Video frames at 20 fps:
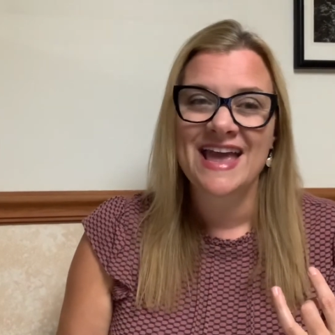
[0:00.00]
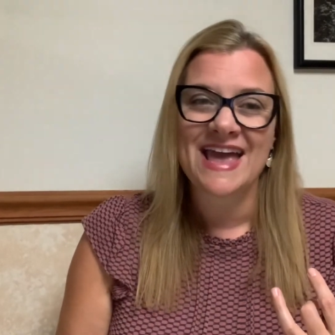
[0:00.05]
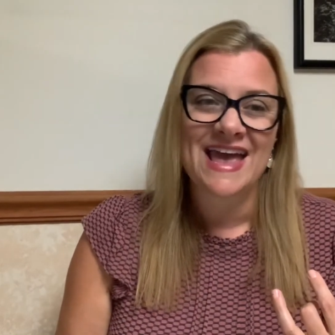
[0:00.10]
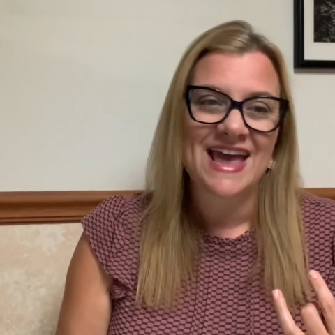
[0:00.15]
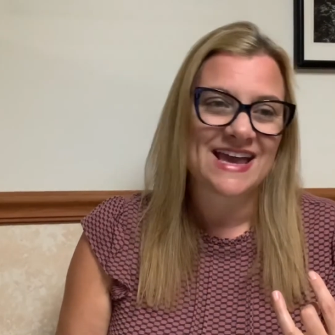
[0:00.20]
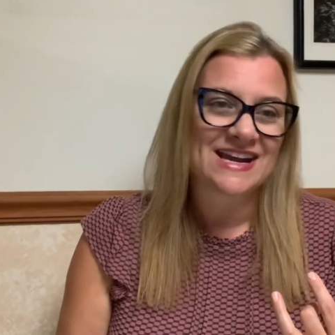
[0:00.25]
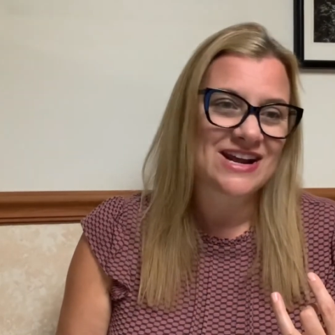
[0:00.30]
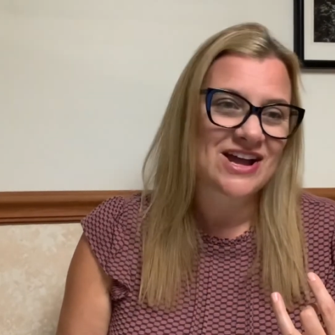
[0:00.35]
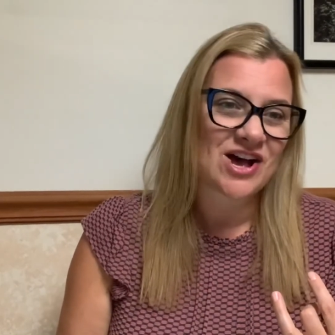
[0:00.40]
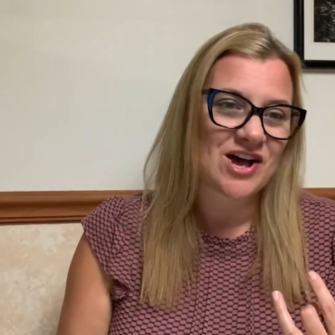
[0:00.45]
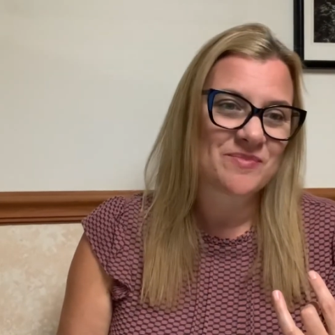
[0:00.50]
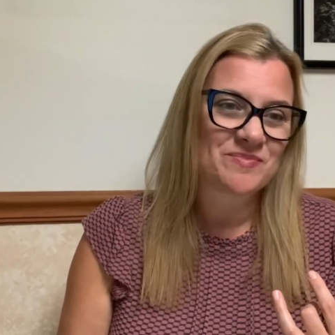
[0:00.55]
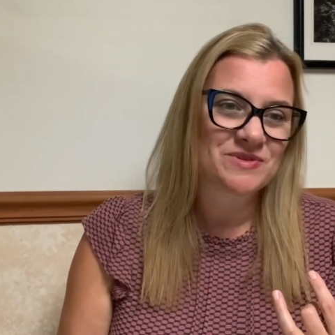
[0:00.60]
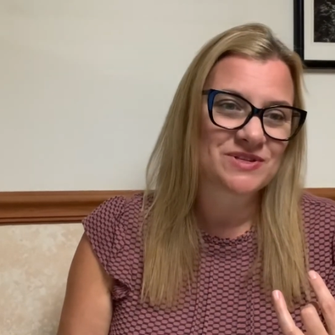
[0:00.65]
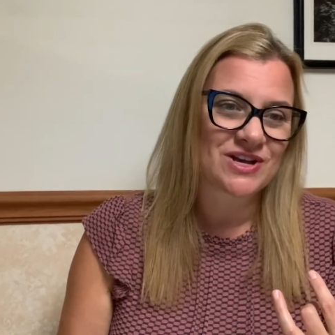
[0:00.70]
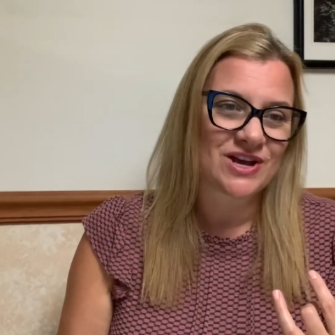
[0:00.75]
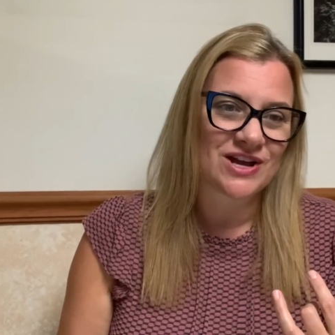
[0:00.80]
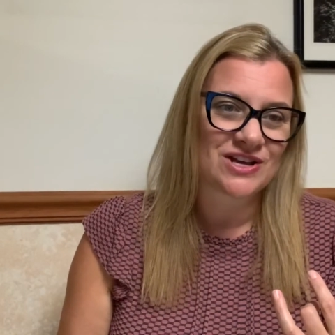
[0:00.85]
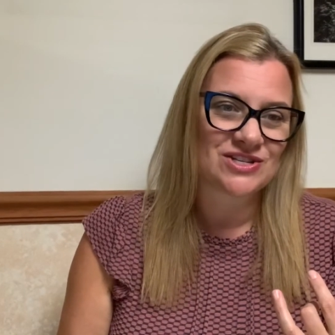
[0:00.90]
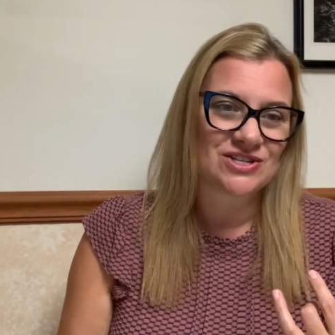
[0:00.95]
and
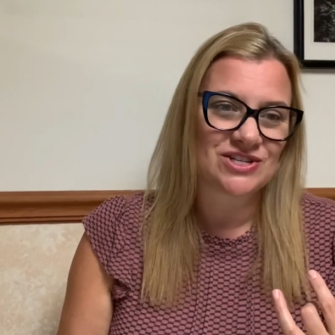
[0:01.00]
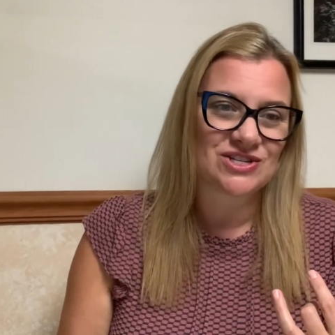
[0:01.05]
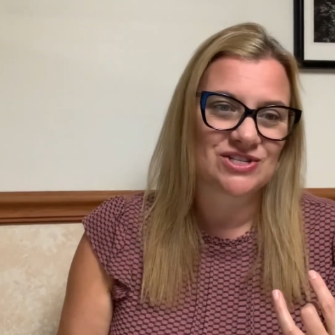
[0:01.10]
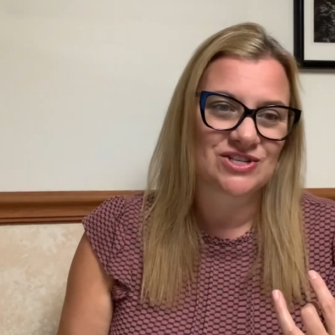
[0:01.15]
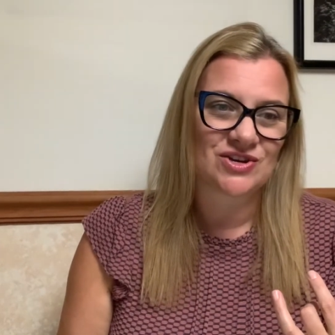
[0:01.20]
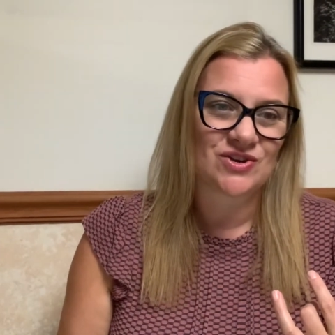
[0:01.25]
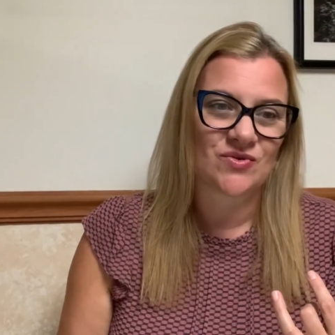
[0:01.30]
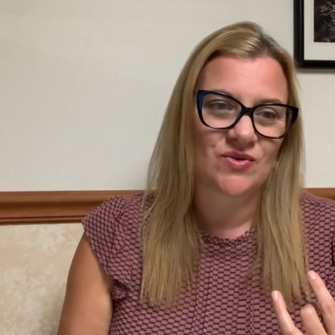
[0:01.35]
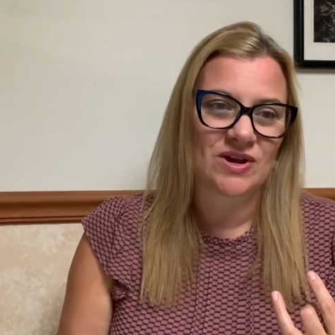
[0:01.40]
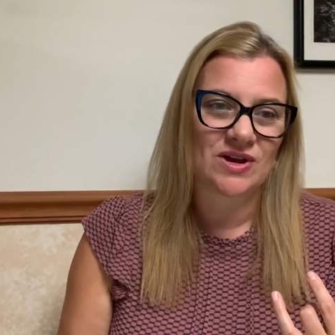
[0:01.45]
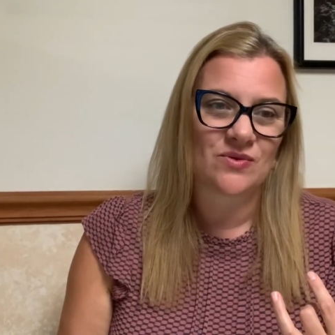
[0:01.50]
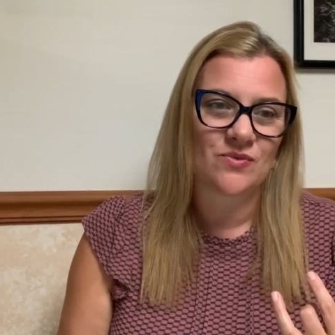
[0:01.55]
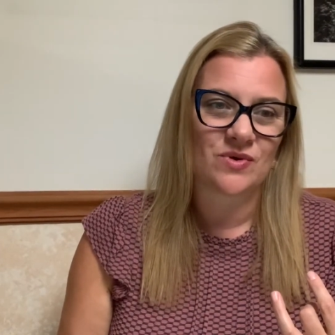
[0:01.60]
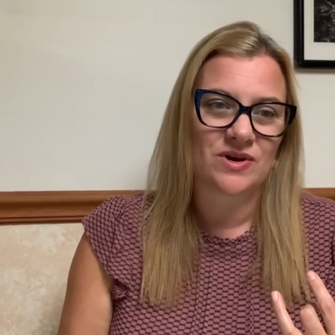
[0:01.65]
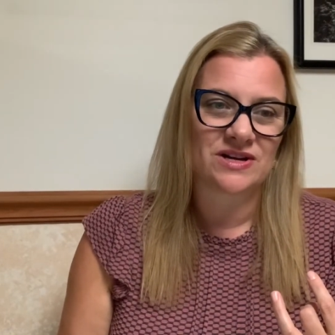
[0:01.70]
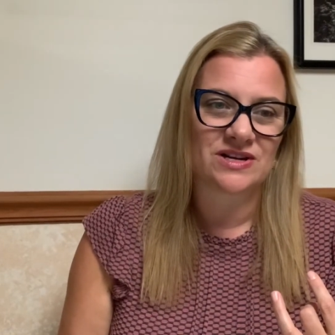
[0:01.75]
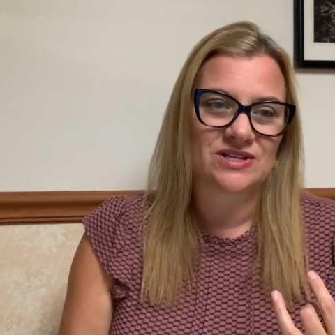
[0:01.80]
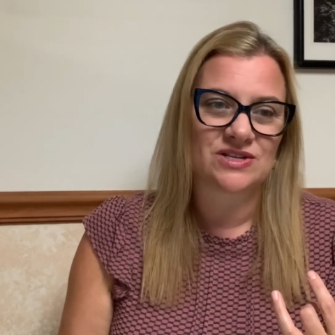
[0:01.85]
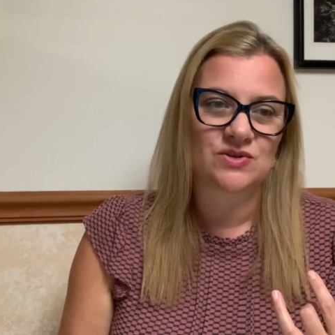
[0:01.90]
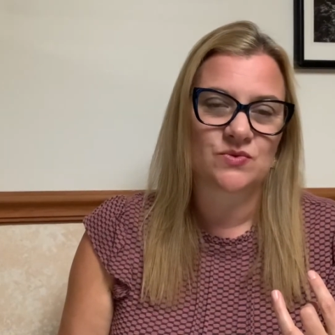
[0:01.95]
hopscotch is a great one
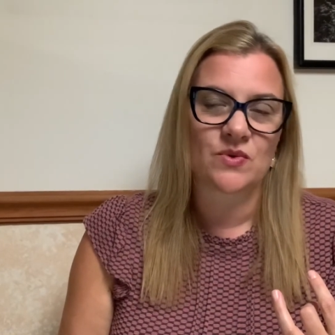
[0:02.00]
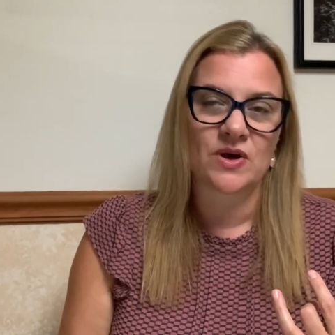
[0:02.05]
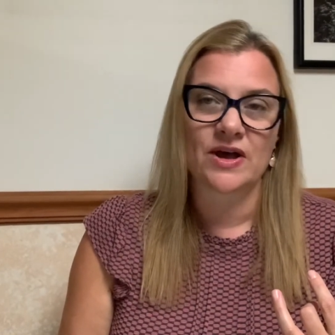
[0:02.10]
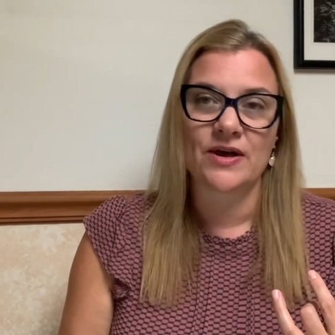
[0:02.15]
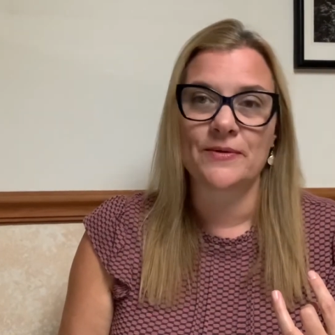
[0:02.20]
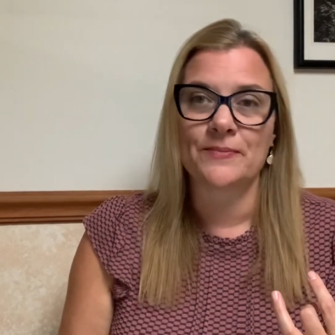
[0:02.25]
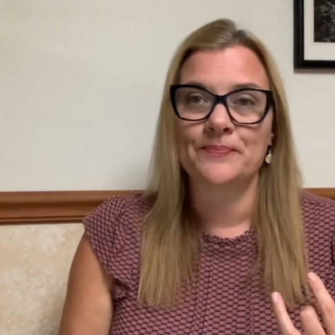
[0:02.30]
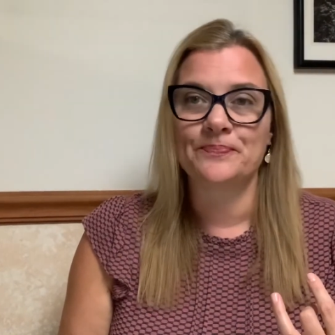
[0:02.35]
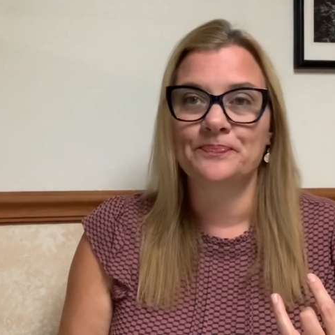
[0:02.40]
as well.